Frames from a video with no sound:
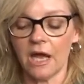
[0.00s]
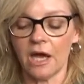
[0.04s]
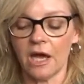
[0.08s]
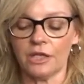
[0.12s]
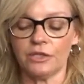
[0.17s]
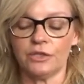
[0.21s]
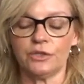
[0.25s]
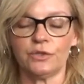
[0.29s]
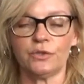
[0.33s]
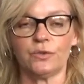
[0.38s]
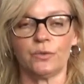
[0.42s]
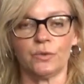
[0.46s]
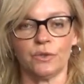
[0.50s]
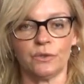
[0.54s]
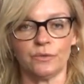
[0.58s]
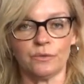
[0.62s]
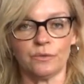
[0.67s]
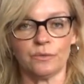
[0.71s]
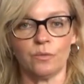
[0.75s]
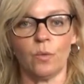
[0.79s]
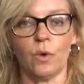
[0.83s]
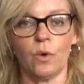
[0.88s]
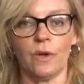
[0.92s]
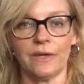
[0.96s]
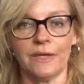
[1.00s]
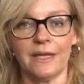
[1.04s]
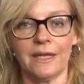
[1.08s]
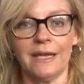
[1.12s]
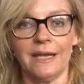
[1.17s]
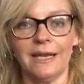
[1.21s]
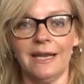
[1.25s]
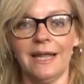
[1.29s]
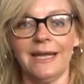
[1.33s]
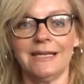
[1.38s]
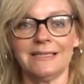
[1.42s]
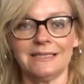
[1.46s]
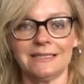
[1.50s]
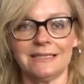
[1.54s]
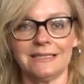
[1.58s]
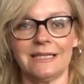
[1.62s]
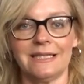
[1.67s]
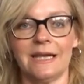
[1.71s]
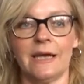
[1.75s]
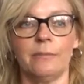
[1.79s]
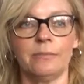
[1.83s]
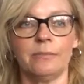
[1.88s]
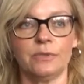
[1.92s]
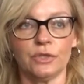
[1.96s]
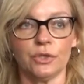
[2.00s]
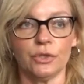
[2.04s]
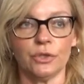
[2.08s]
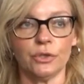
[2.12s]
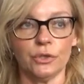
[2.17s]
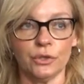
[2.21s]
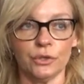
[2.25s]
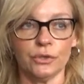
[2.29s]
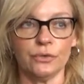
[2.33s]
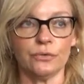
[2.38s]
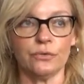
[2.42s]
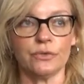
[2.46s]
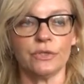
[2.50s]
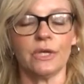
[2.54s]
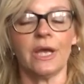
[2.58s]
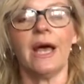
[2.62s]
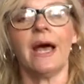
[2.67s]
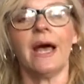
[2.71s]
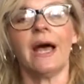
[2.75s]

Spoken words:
I just thought it was one less step to use,